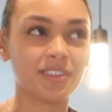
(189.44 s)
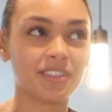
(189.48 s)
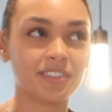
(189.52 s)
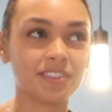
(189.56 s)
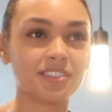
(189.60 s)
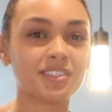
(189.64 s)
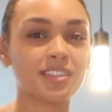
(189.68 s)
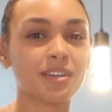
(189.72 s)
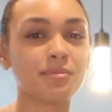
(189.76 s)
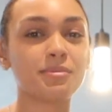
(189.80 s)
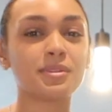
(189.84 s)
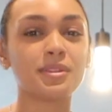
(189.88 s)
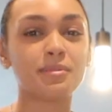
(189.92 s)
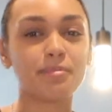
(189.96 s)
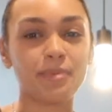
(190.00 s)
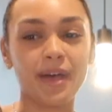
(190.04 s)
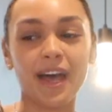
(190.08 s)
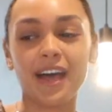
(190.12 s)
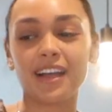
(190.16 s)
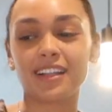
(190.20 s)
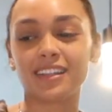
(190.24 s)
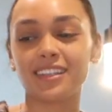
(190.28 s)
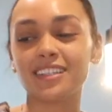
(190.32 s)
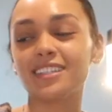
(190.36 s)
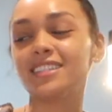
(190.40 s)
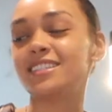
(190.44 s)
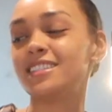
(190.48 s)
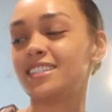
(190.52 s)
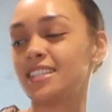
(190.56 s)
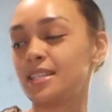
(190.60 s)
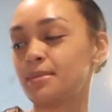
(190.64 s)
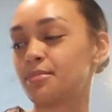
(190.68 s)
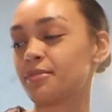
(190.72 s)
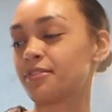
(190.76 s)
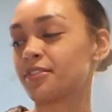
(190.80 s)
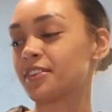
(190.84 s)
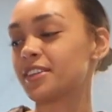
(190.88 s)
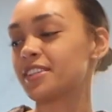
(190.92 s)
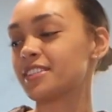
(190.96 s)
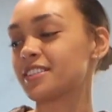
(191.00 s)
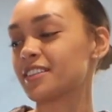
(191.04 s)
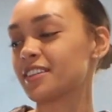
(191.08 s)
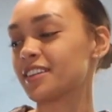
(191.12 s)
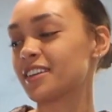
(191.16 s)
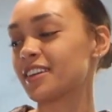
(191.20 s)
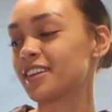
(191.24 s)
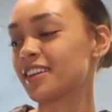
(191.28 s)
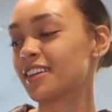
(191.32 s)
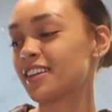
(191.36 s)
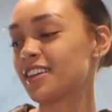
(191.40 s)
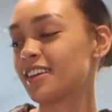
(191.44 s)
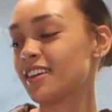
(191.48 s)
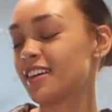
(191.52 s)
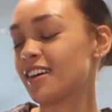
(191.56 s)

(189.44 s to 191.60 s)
There's some in the back, like deep freezer.